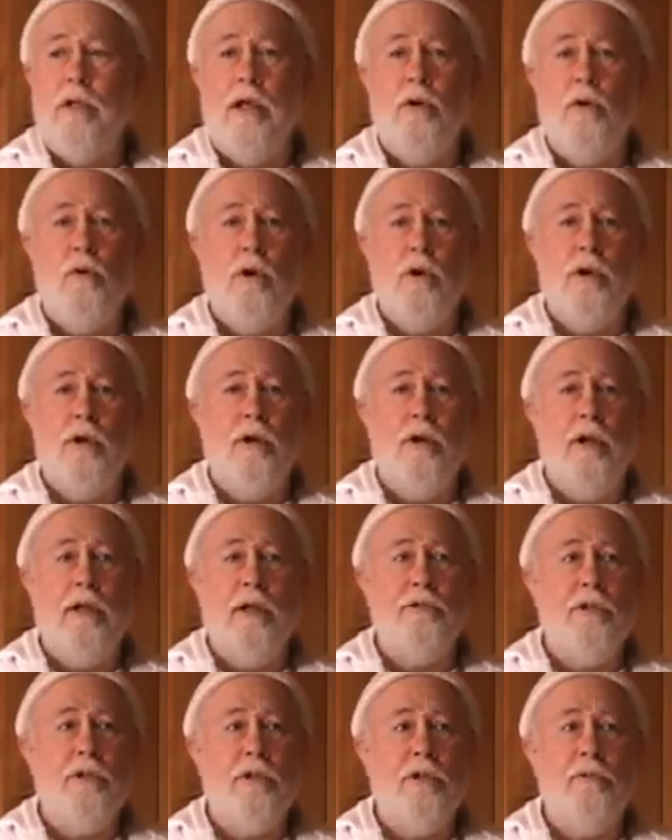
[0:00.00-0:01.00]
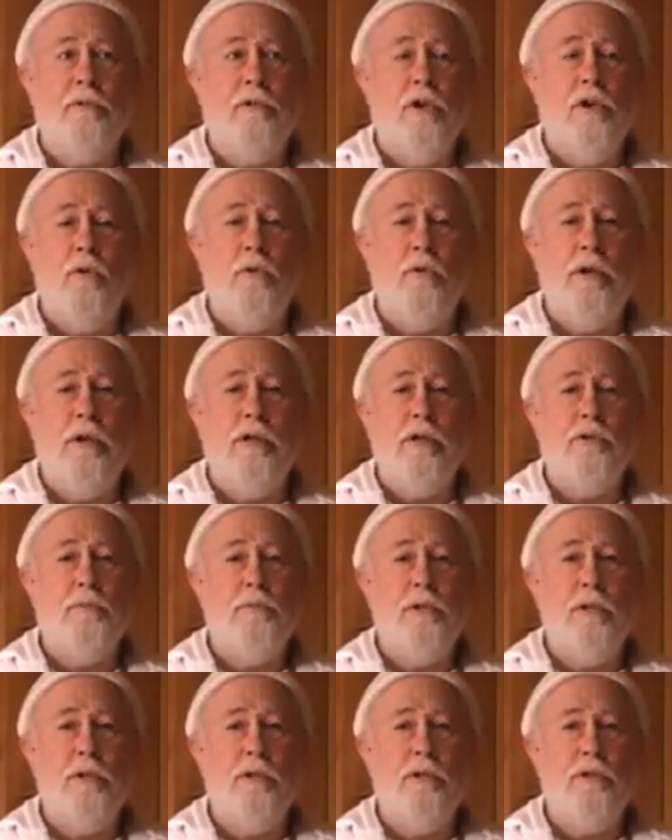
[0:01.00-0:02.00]
get organized, and no one has
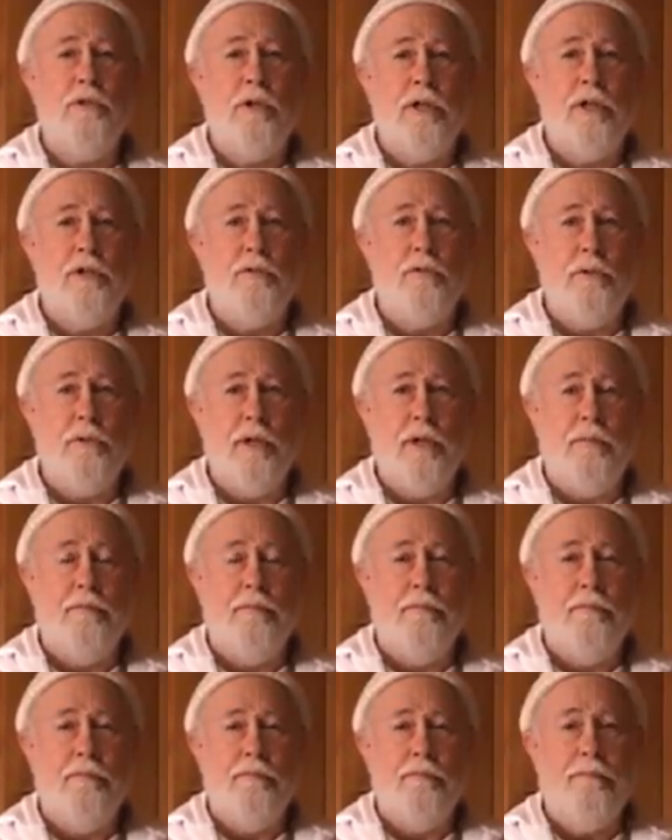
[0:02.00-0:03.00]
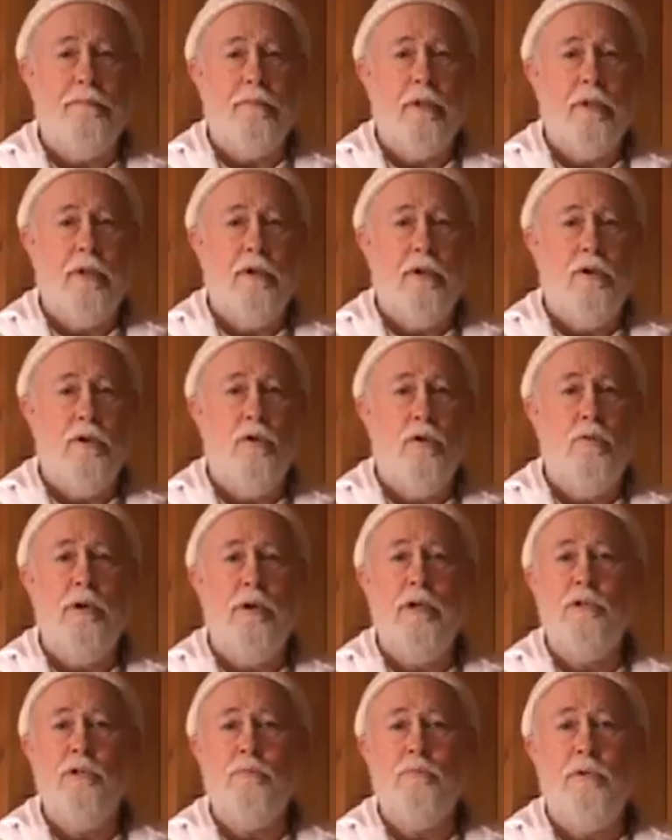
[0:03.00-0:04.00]
been listening to me. No
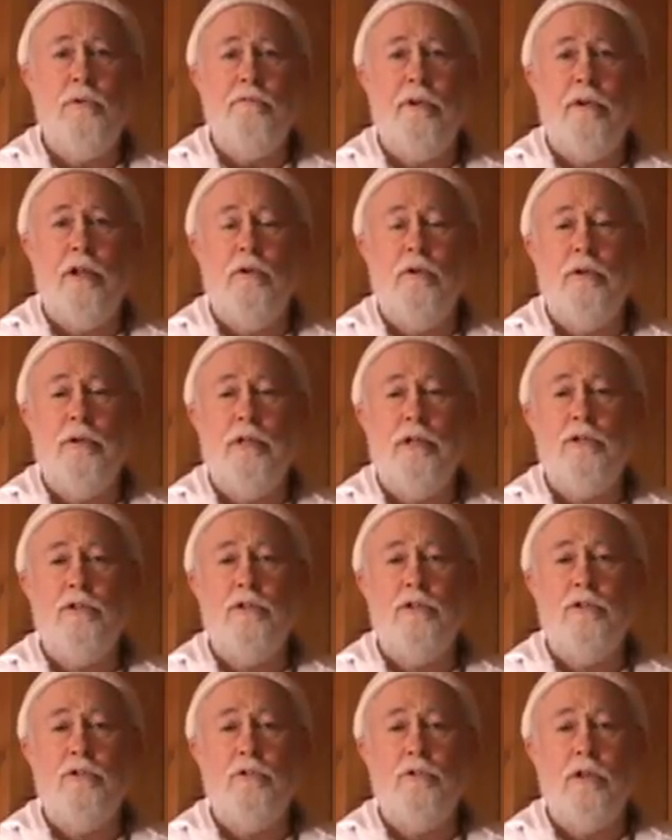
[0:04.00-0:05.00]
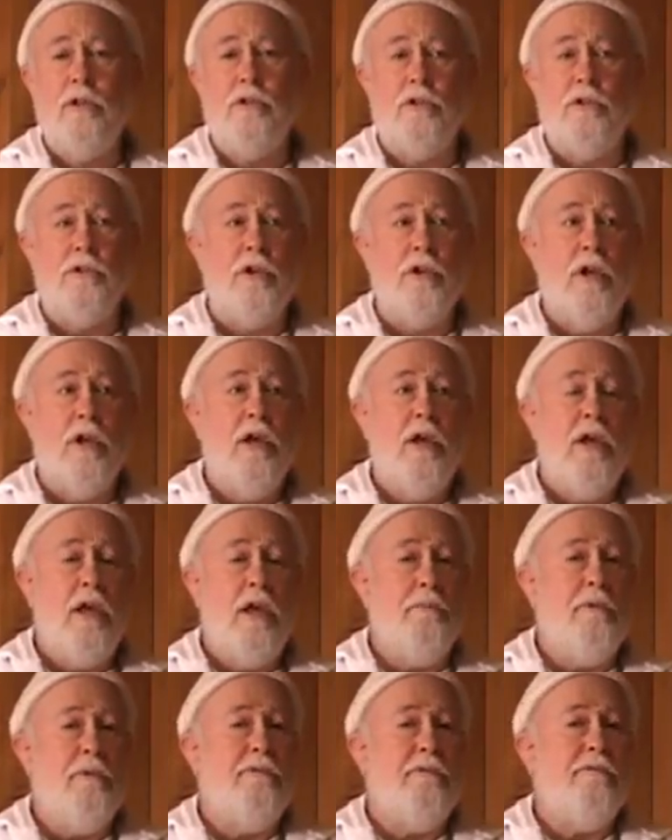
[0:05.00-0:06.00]
one has been following these instructions.
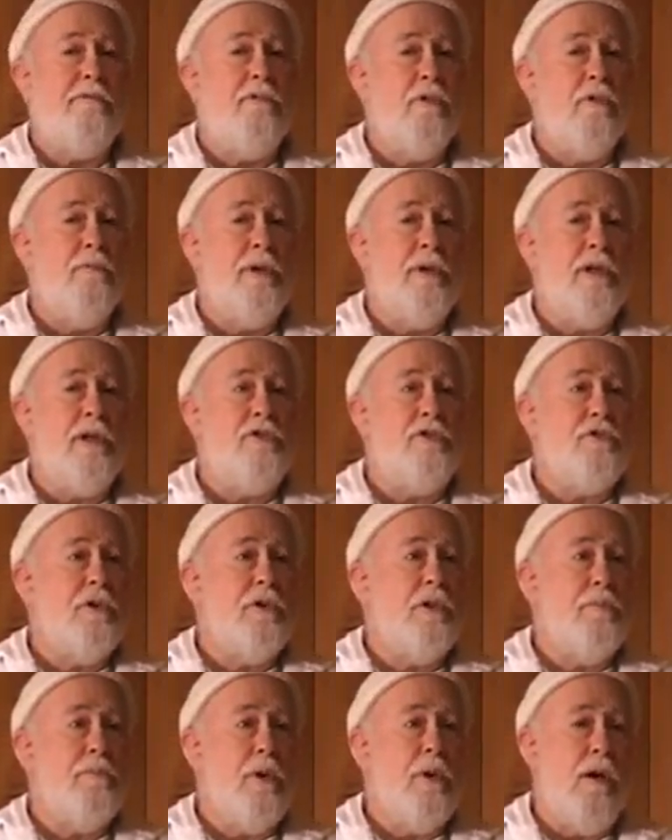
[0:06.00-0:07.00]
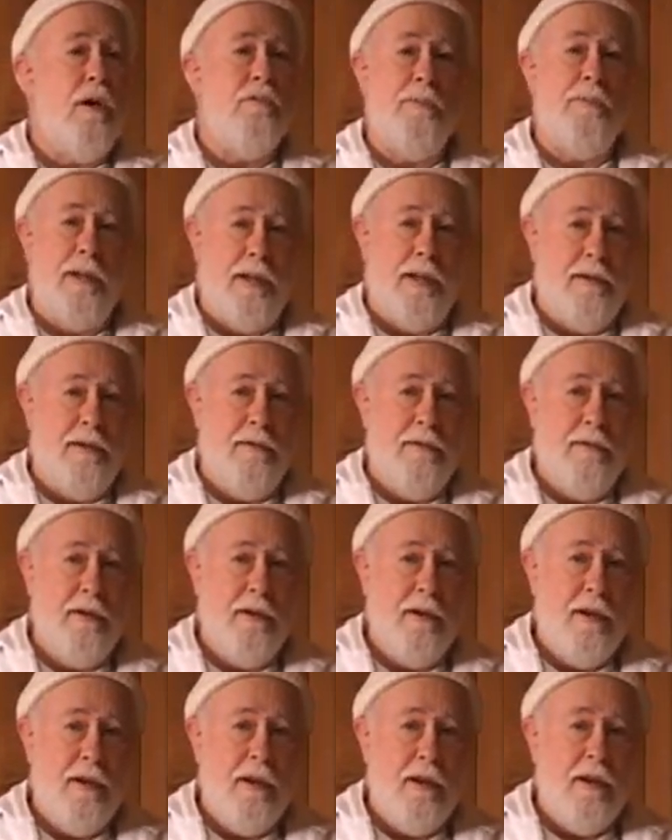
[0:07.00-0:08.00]
And before me, Srila Prabhupada
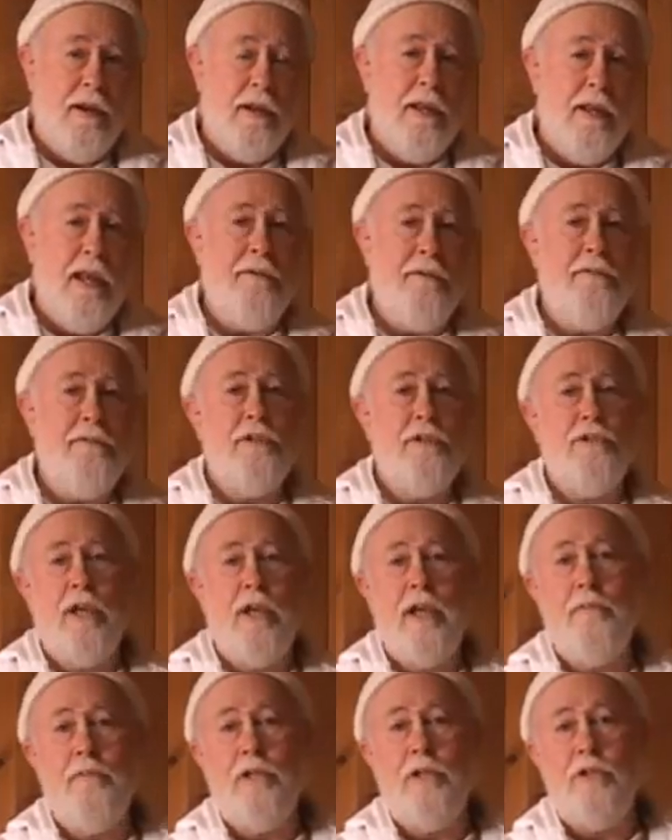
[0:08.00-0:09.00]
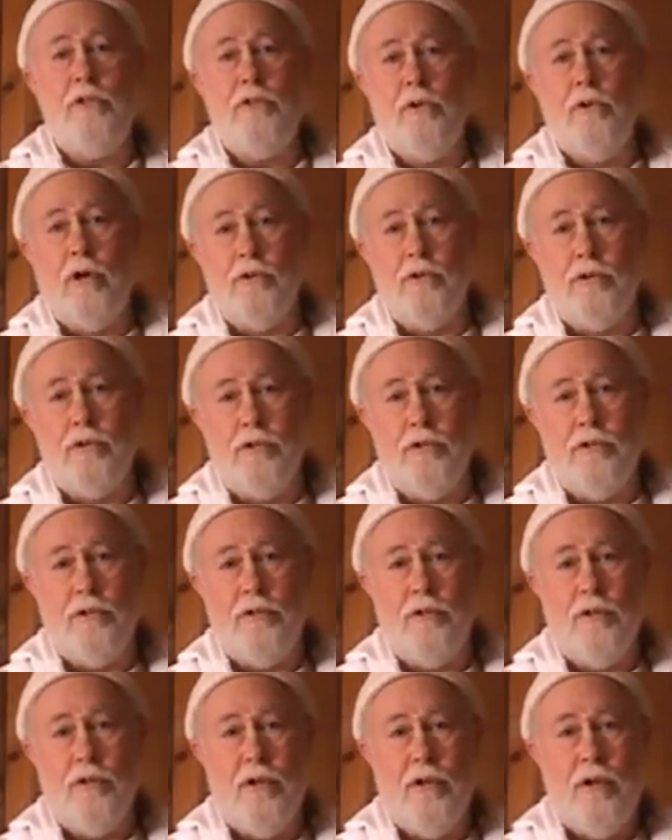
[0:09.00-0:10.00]
gave the same
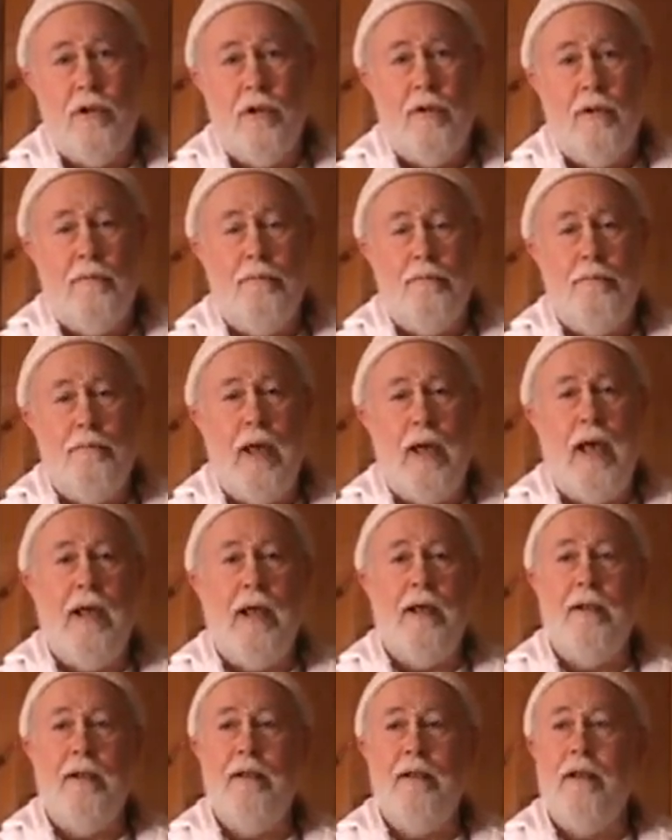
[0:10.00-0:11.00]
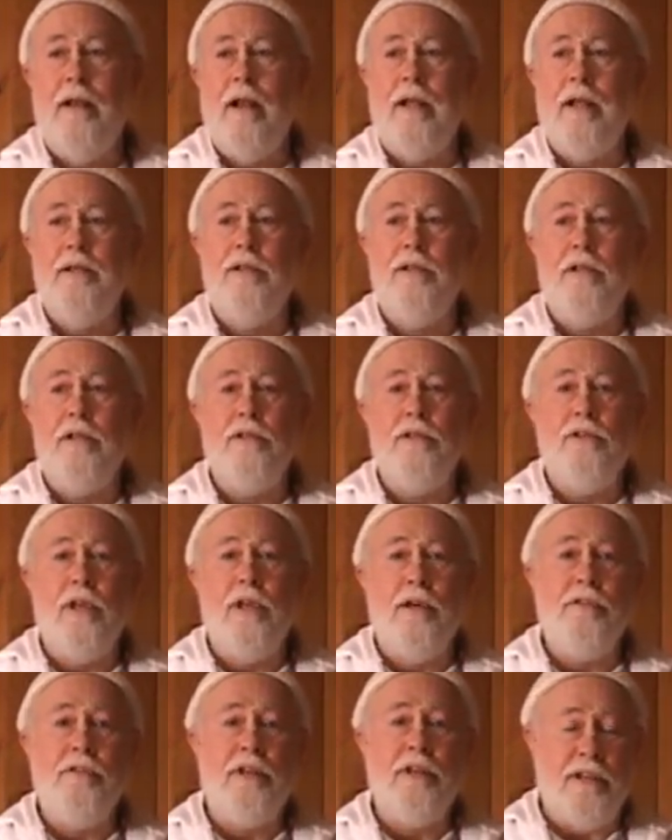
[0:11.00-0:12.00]
instructions back in the
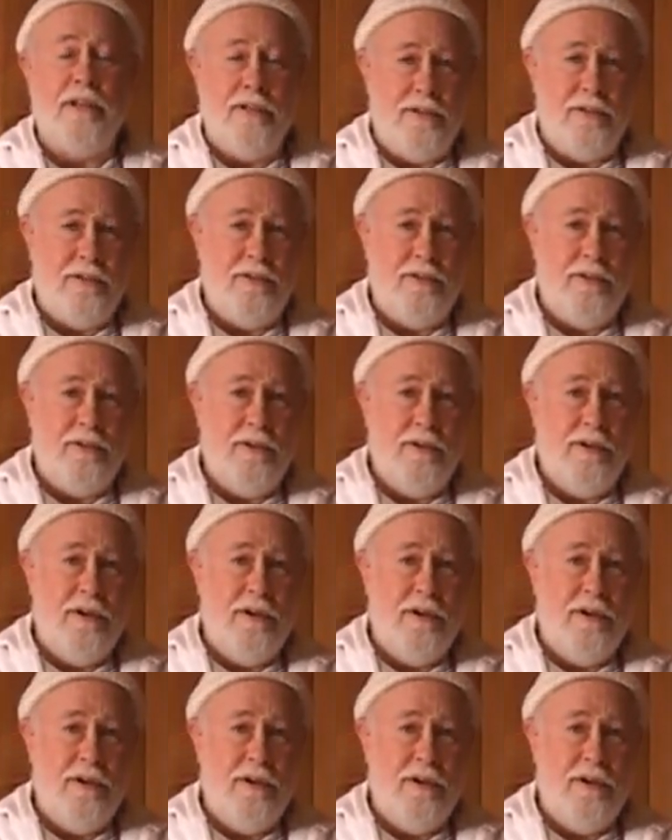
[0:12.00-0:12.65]
1970s.